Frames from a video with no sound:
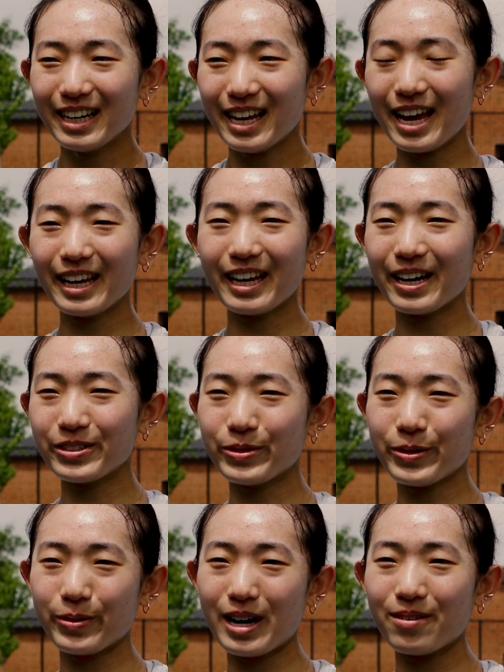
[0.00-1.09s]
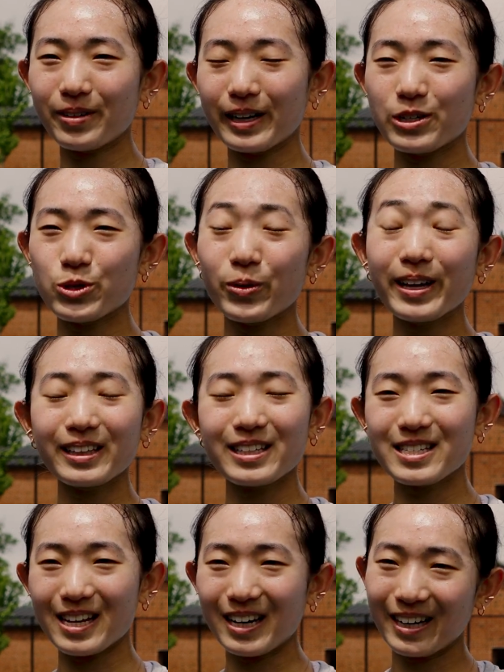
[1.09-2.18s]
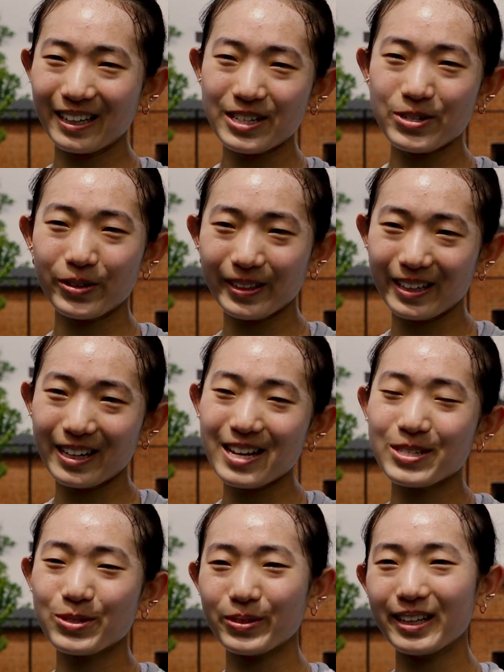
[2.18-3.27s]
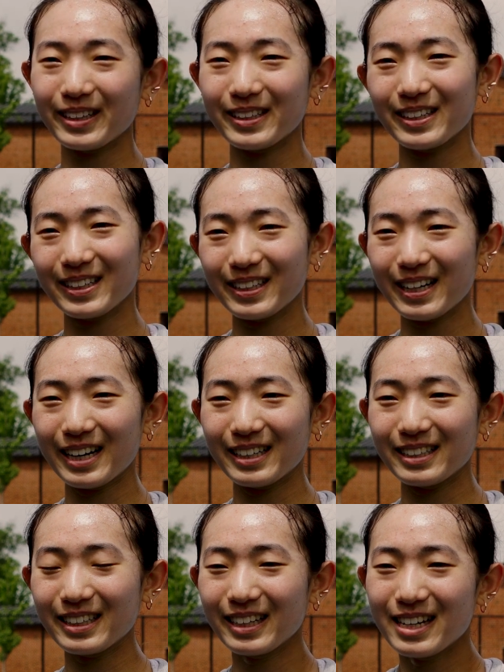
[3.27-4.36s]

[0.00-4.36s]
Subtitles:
hanging out, doing whatever, like, enjoying the sun, enjoying the nice weather, and